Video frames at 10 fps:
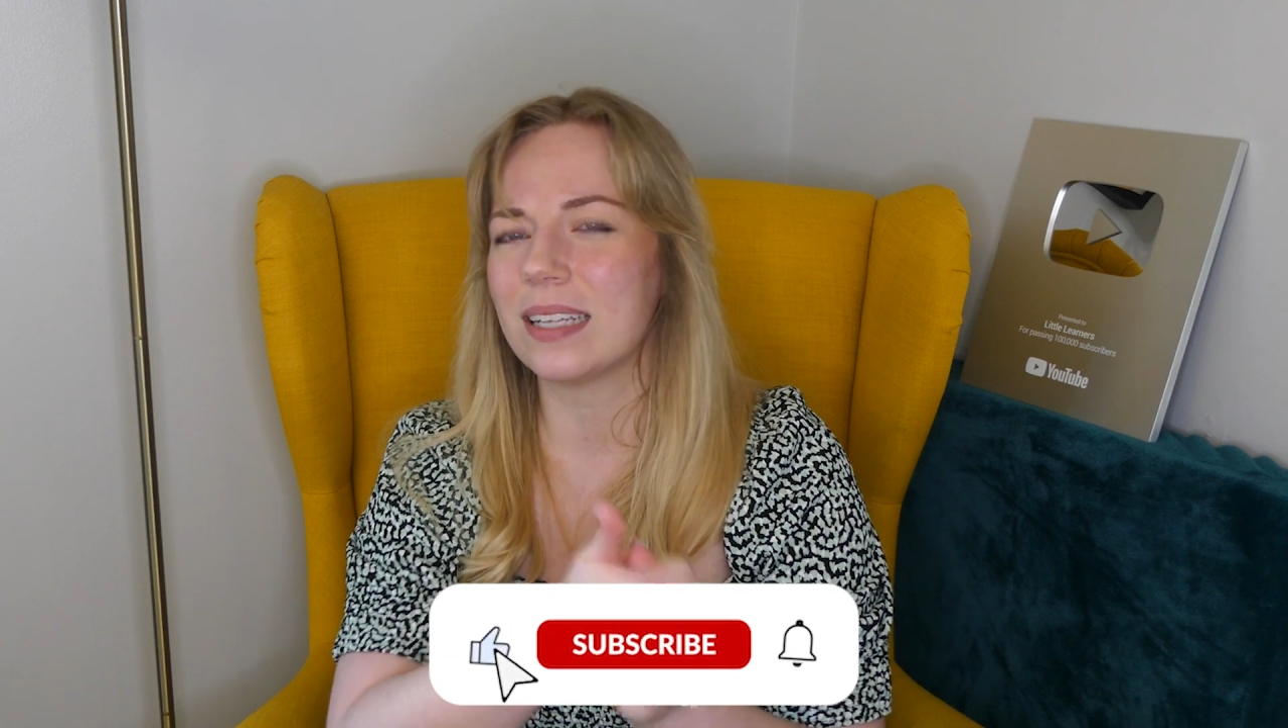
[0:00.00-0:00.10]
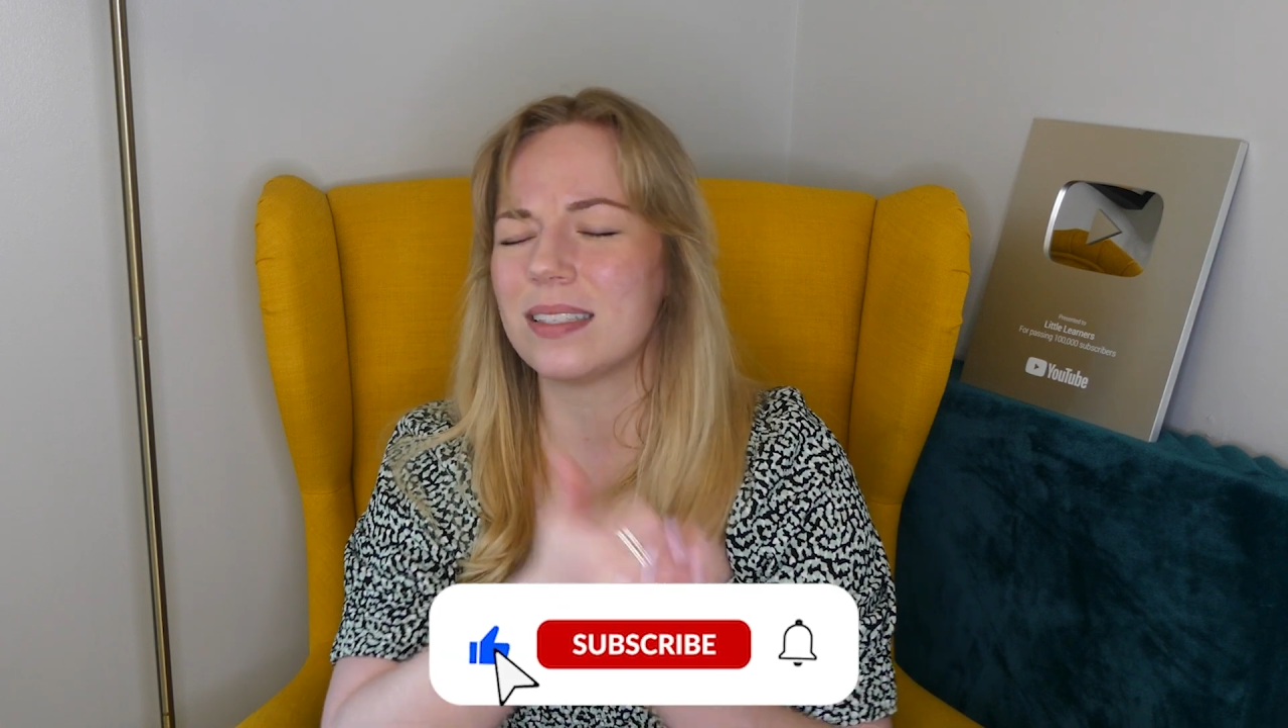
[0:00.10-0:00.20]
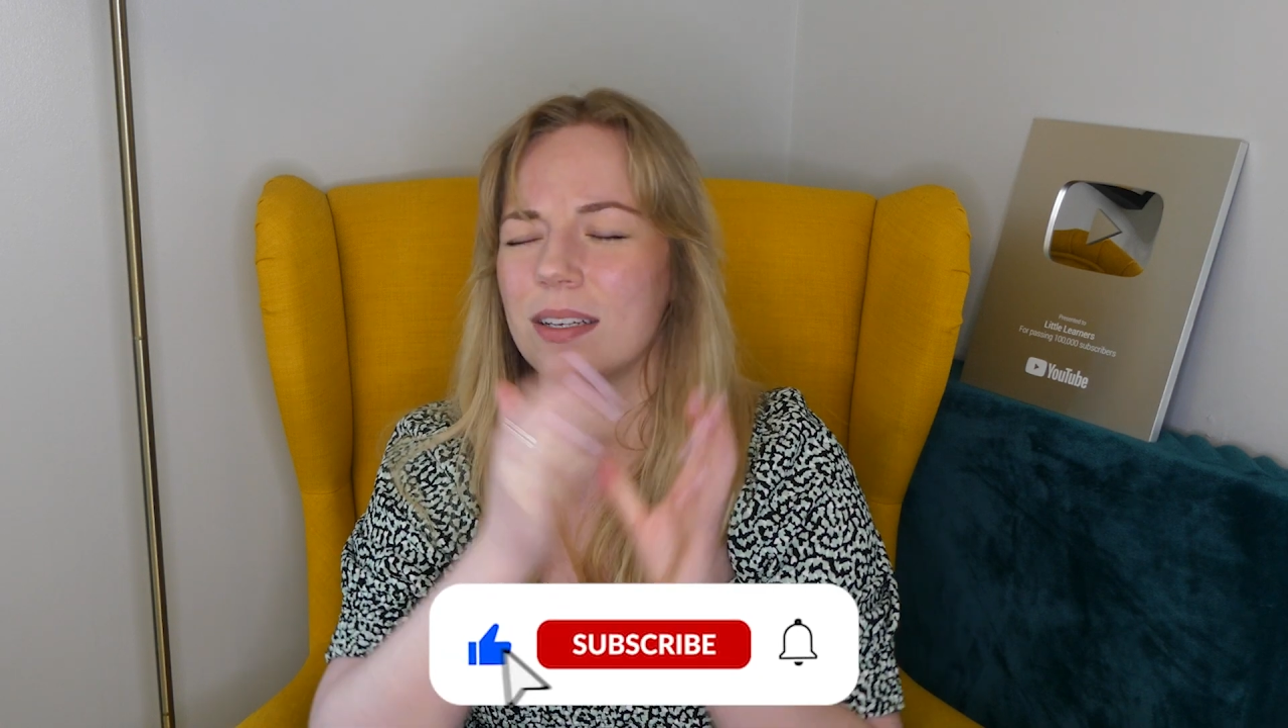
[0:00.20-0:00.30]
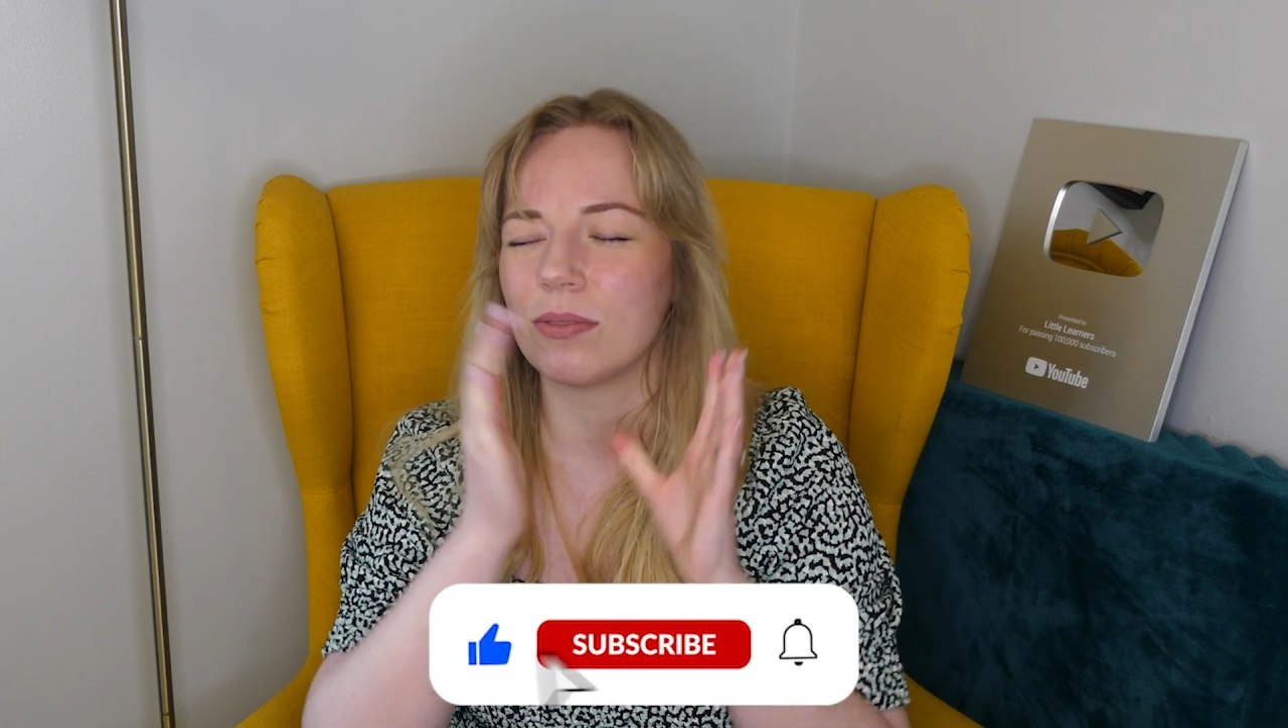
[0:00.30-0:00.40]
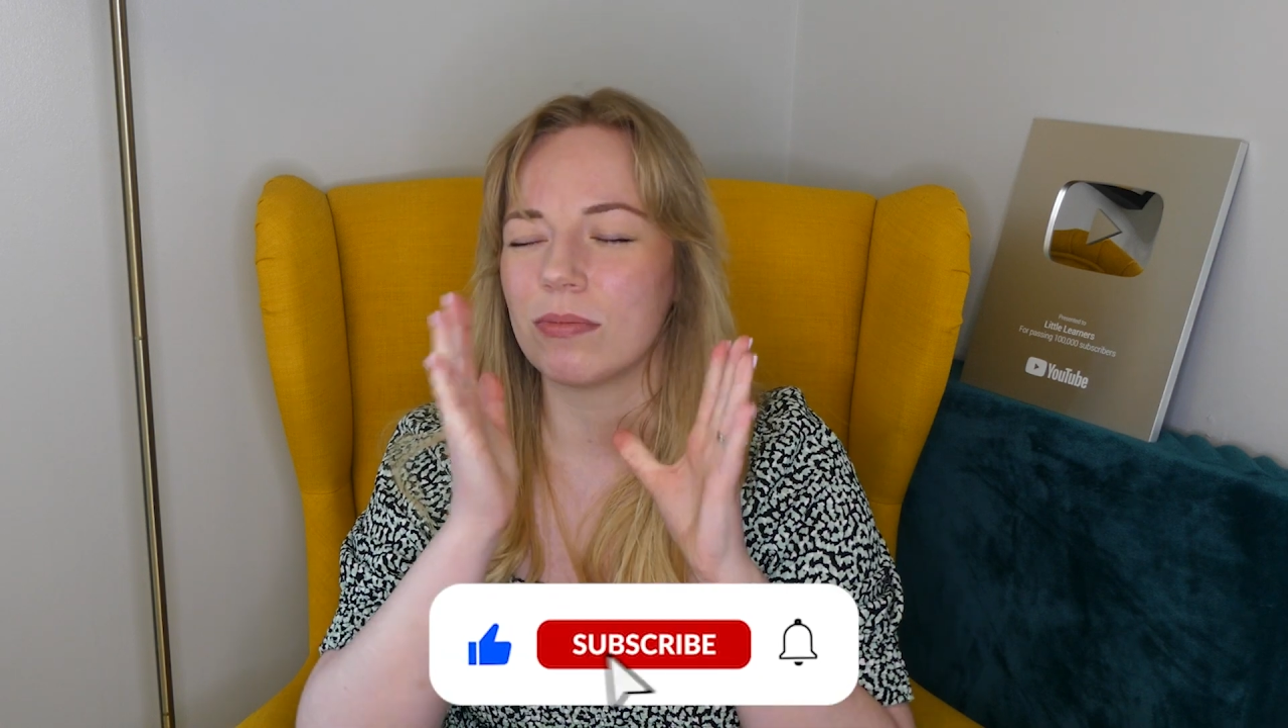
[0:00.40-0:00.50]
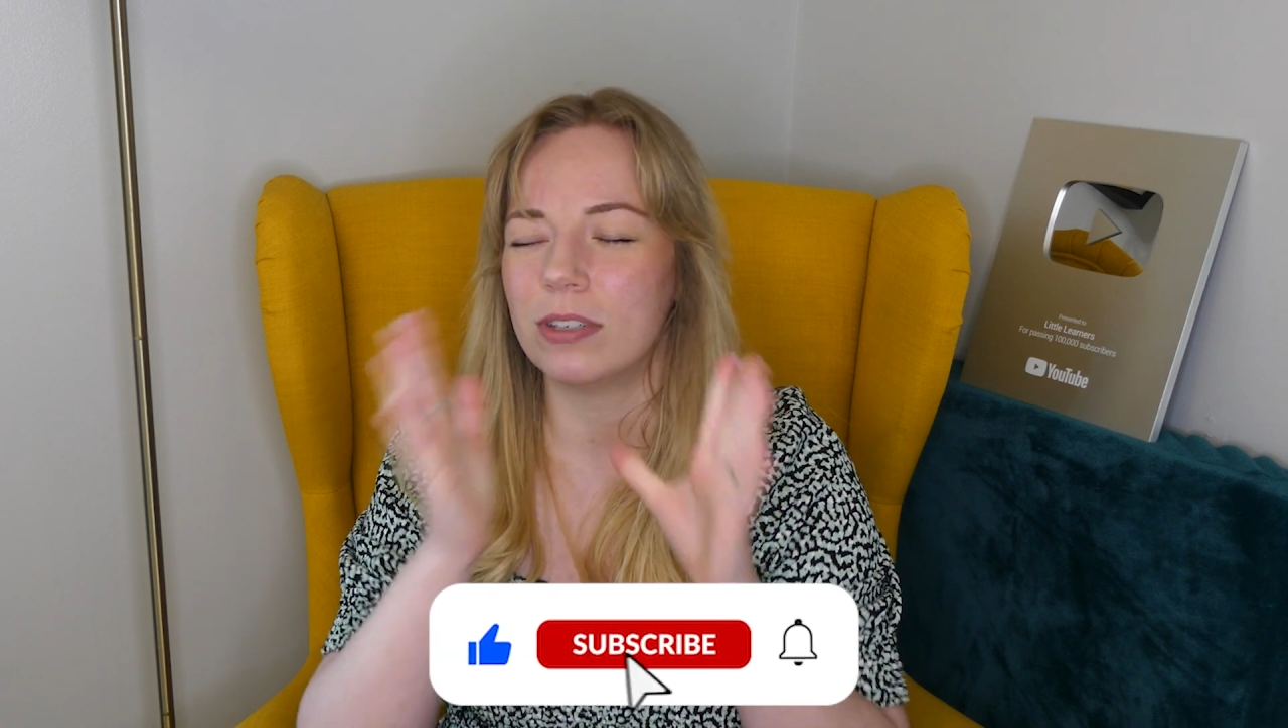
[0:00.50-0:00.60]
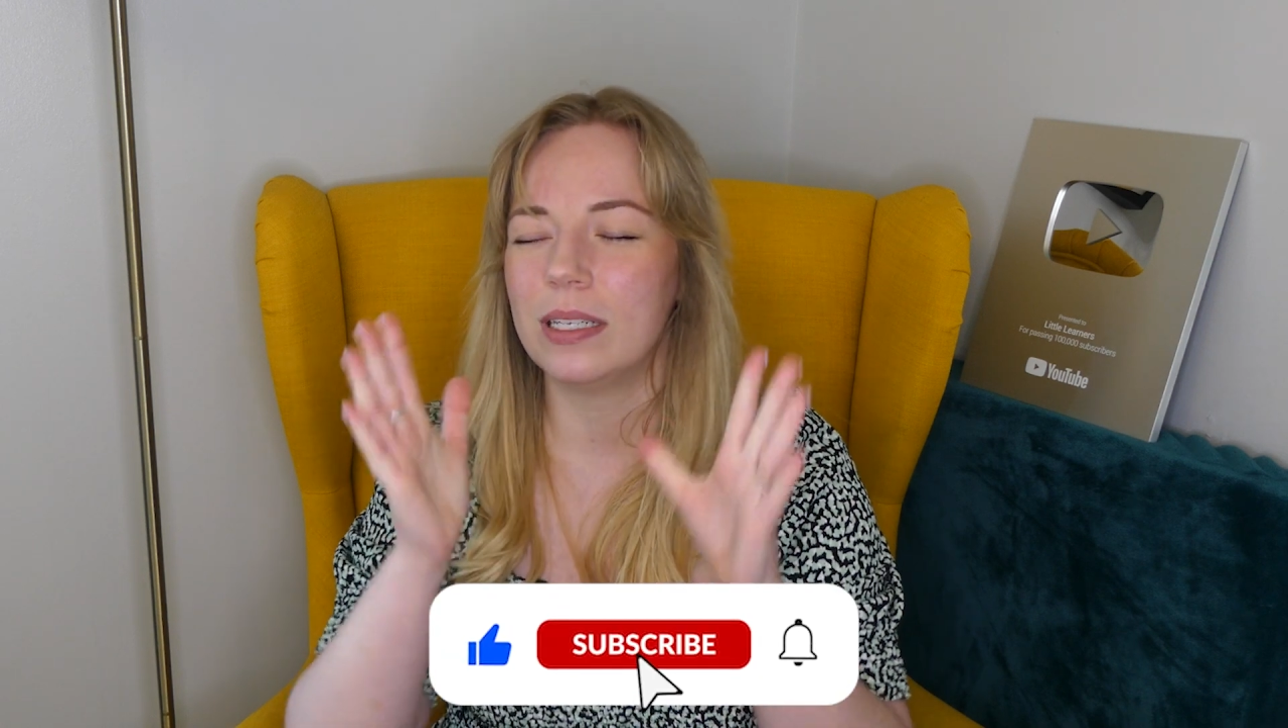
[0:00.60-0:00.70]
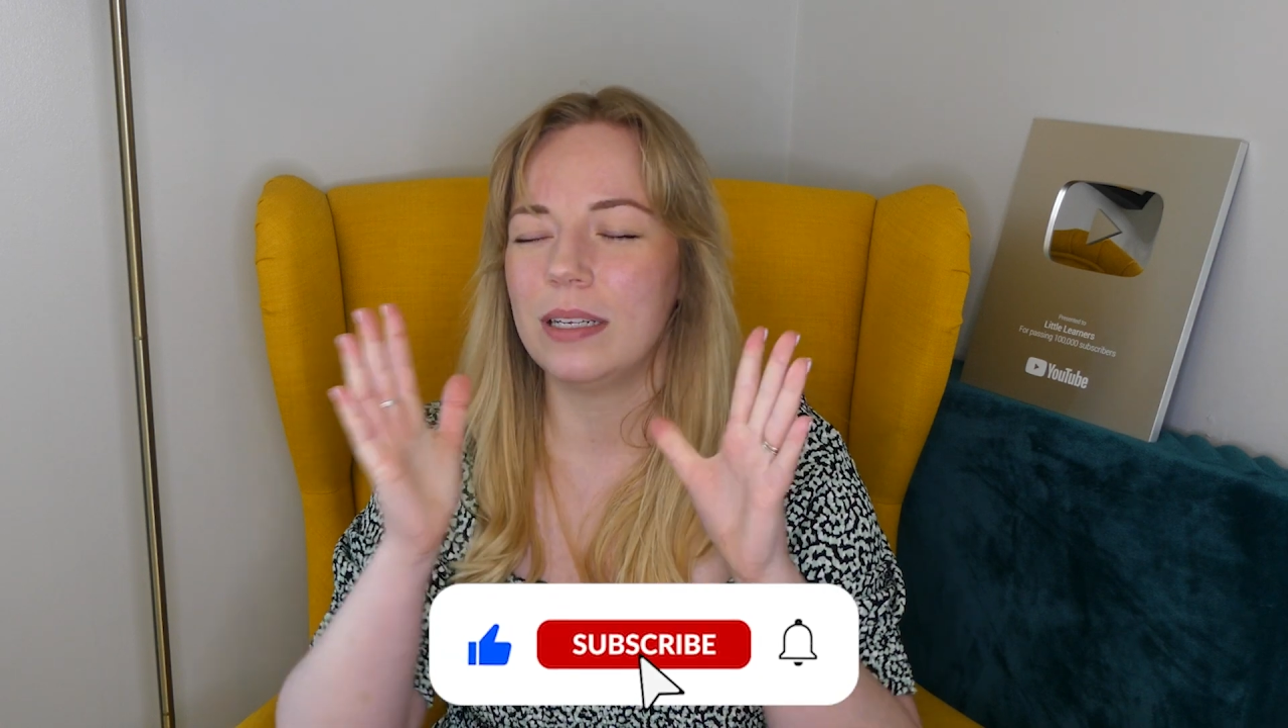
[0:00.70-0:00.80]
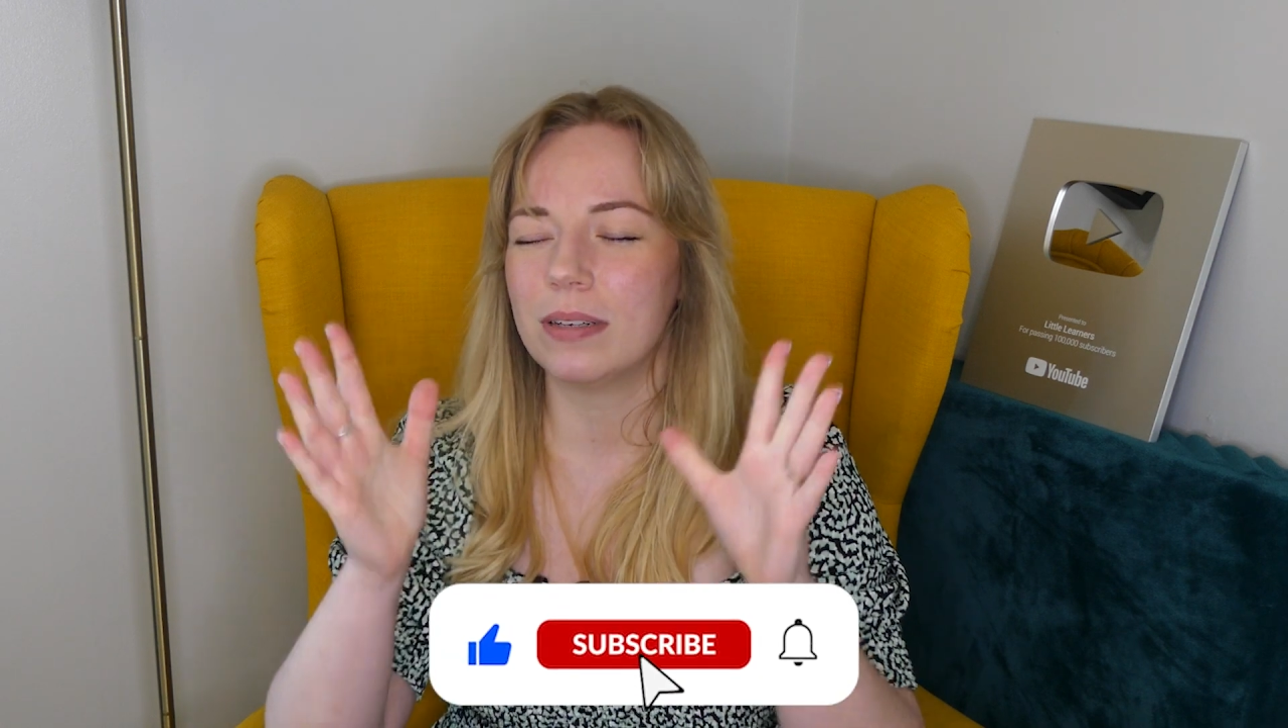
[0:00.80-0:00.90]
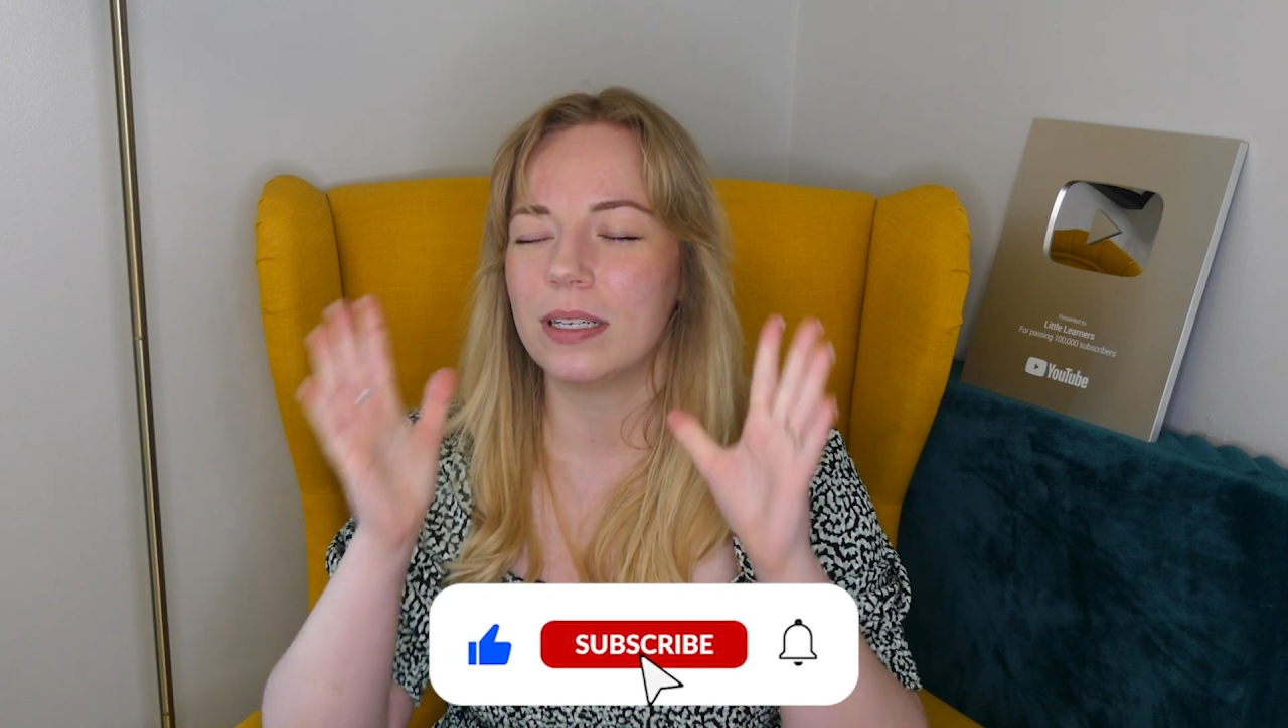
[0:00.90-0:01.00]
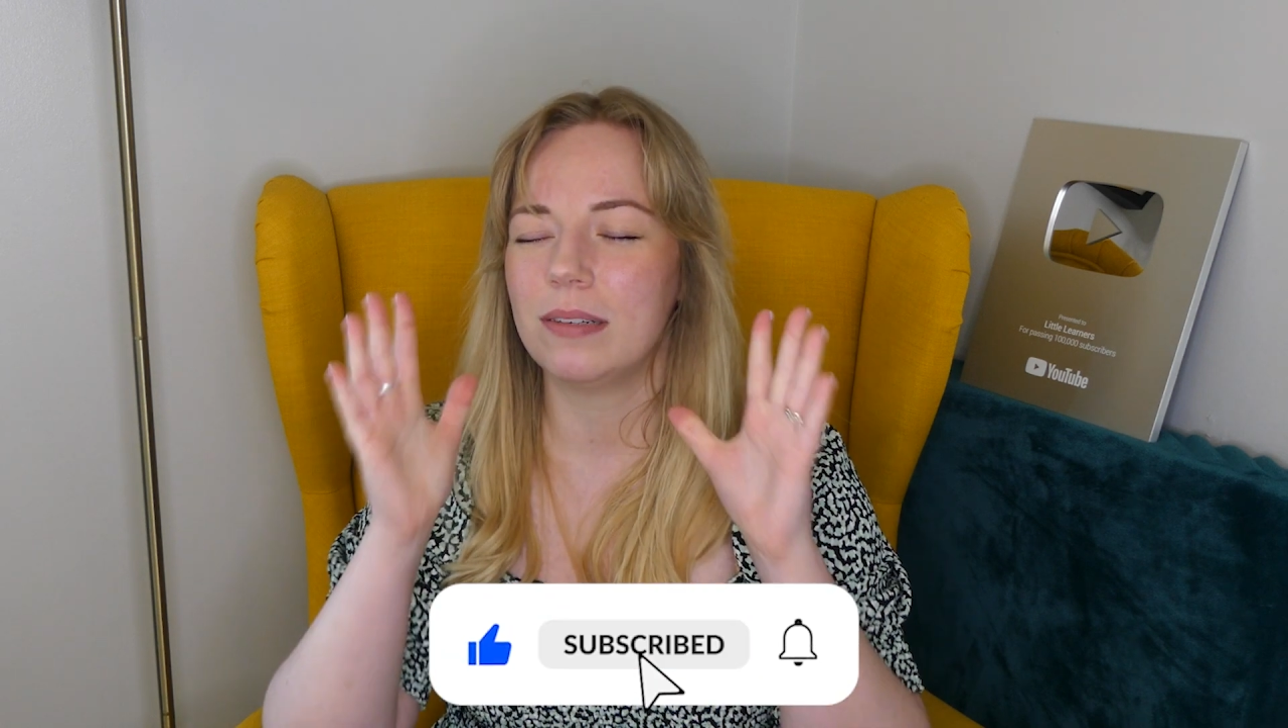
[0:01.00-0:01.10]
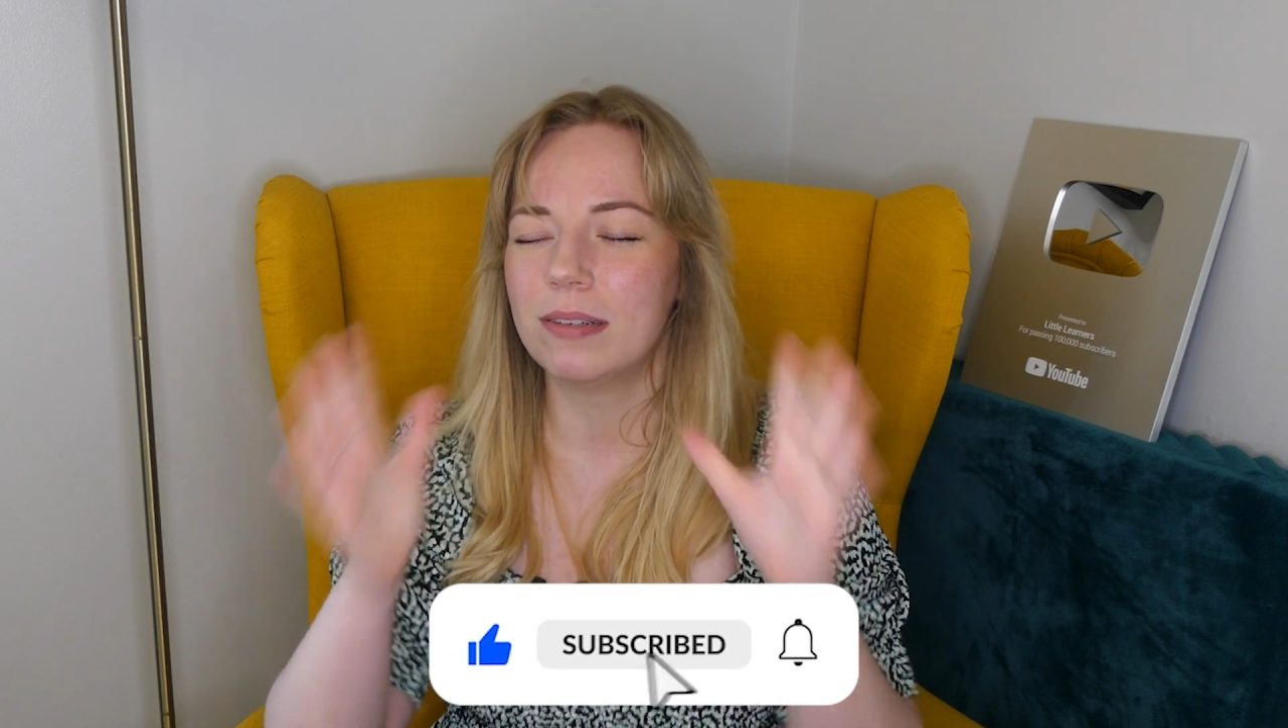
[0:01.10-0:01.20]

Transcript: as it really, really,